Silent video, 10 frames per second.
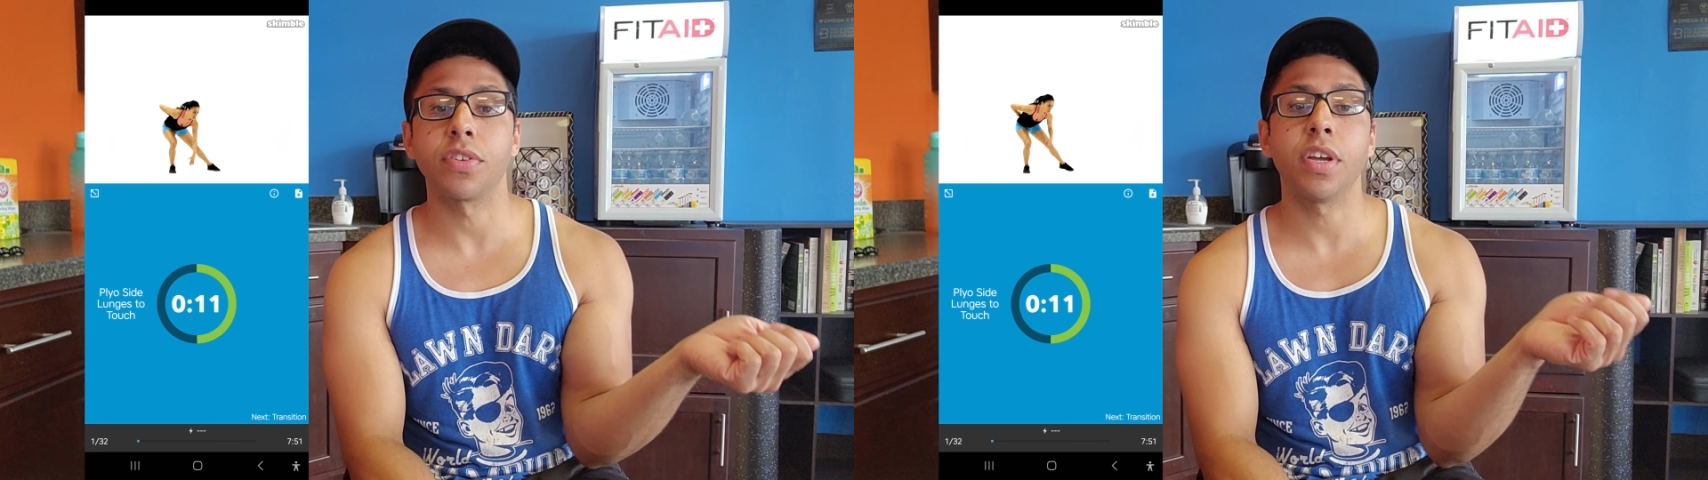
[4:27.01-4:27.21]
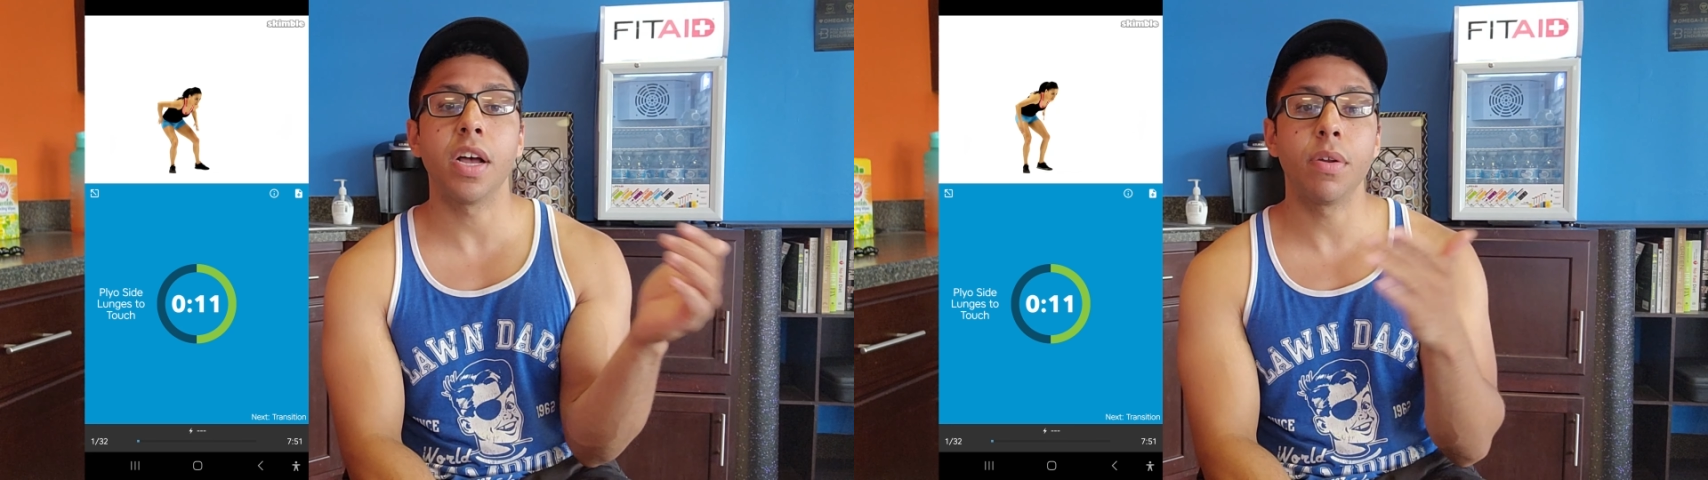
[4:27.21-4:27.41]

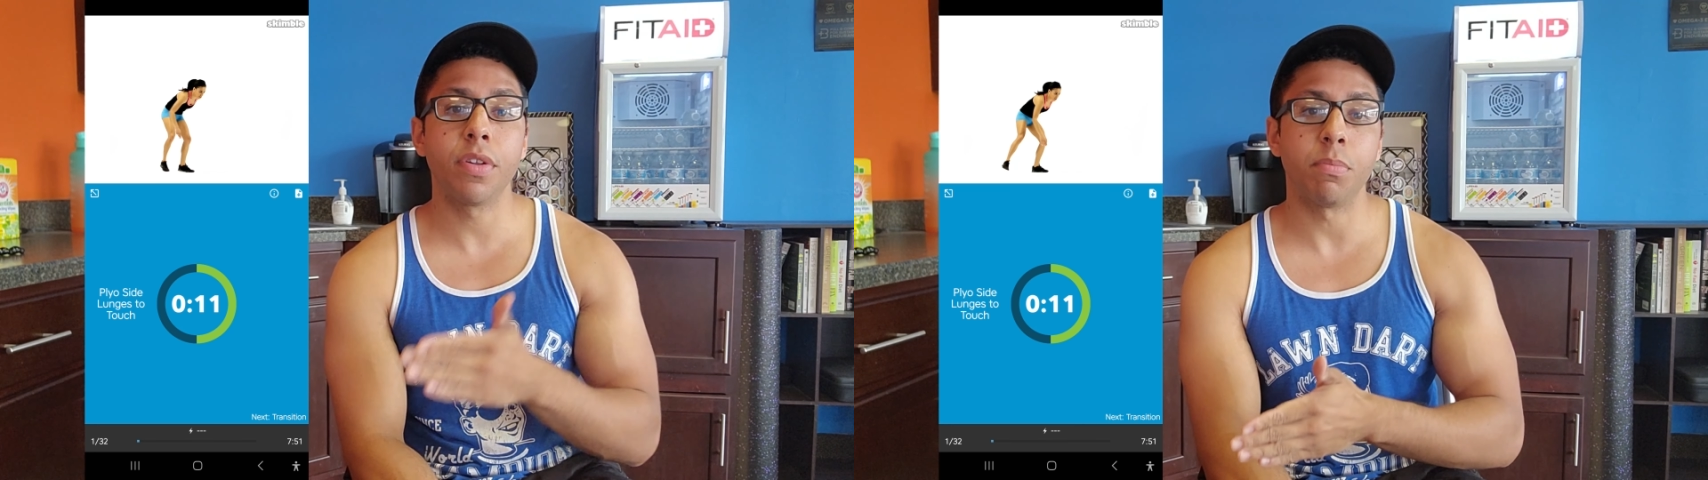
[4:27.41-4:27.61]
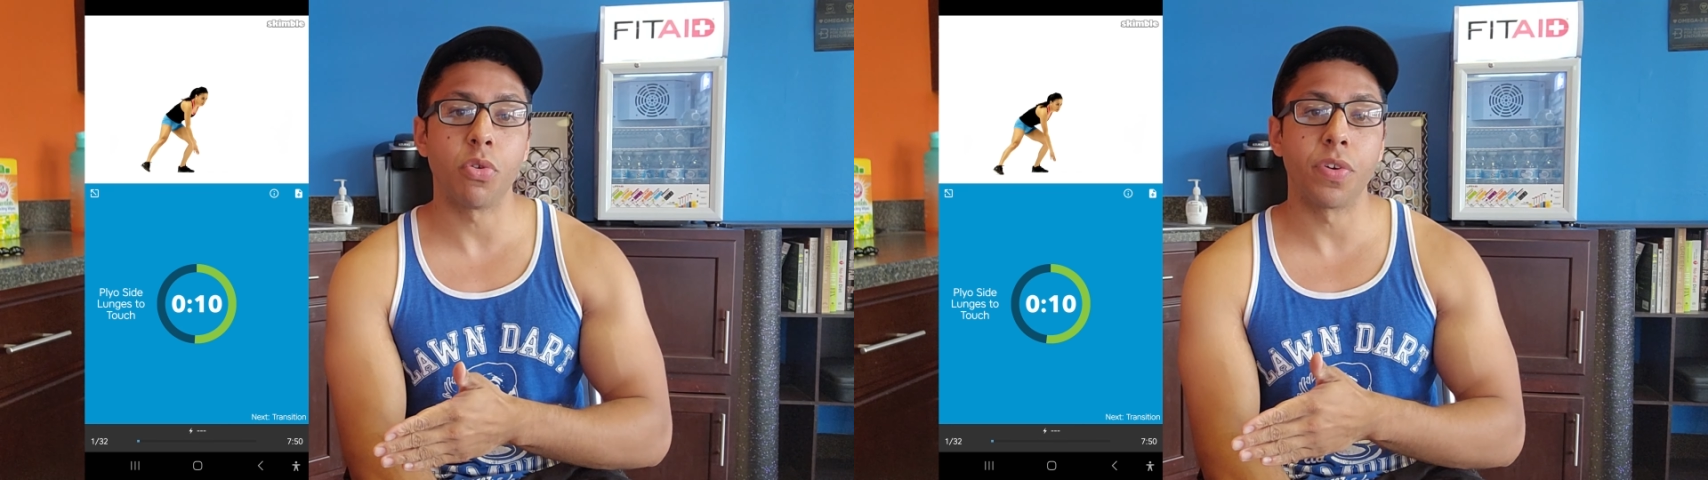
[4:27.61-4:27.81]
is done
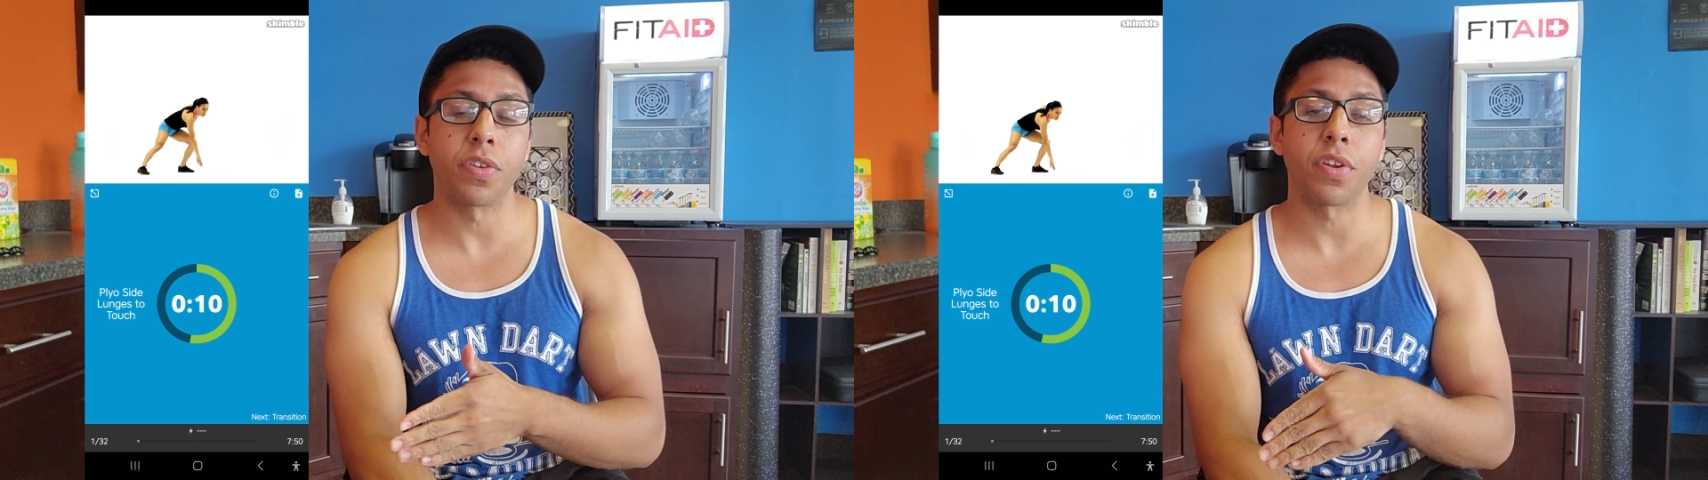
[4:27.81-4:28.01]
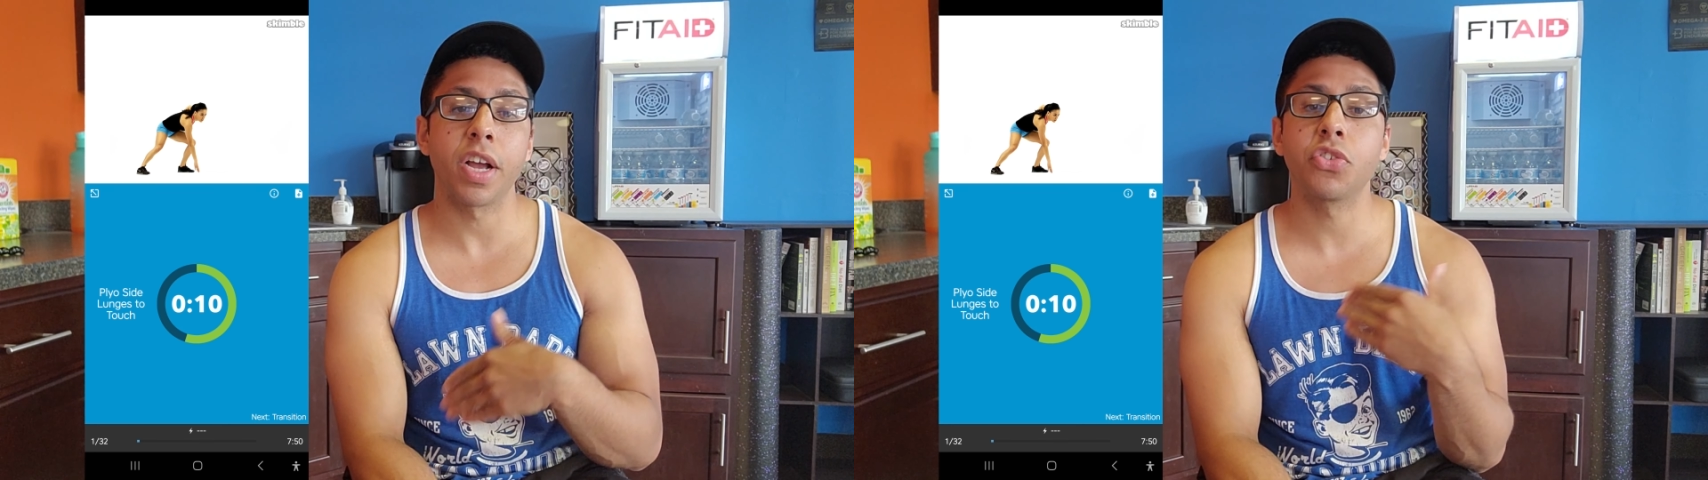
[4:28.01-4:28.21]
to move on to
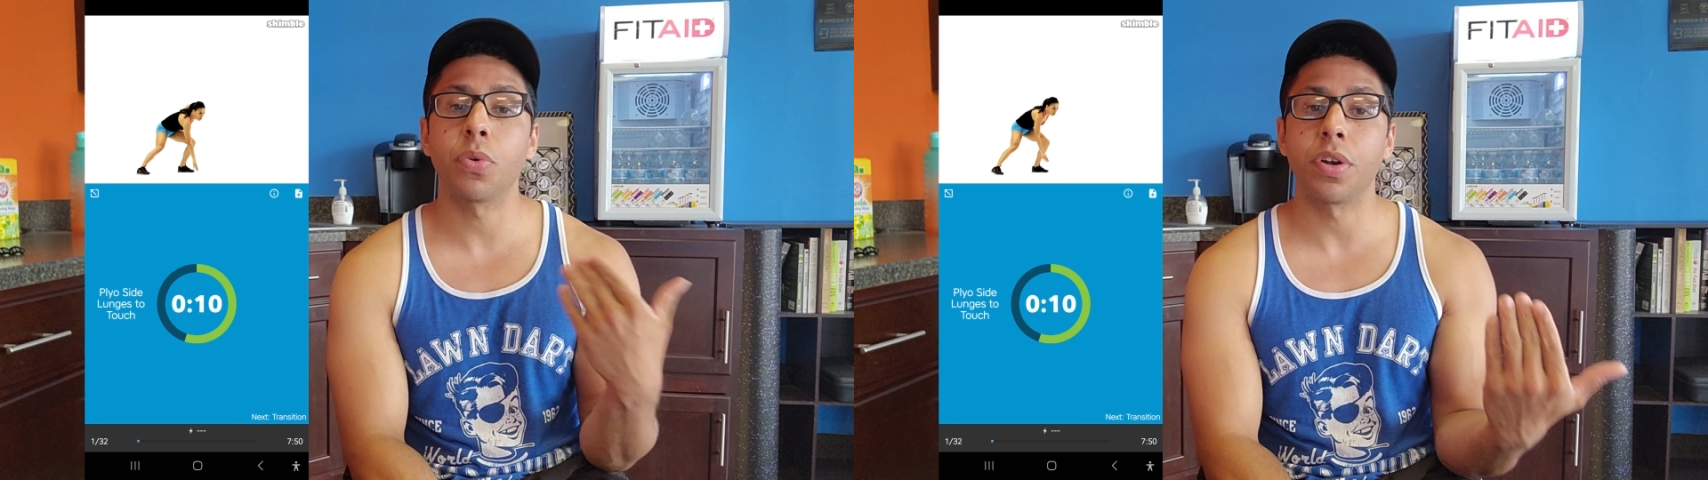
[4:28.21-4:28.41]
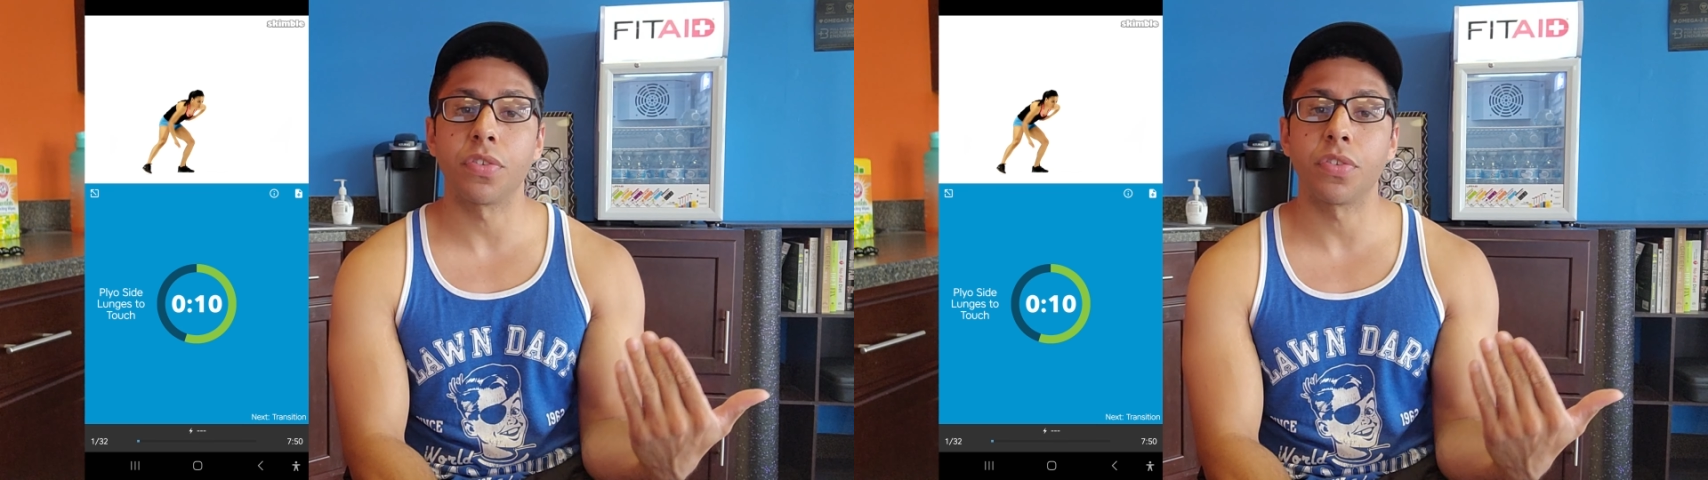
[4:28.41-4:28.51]
the next one.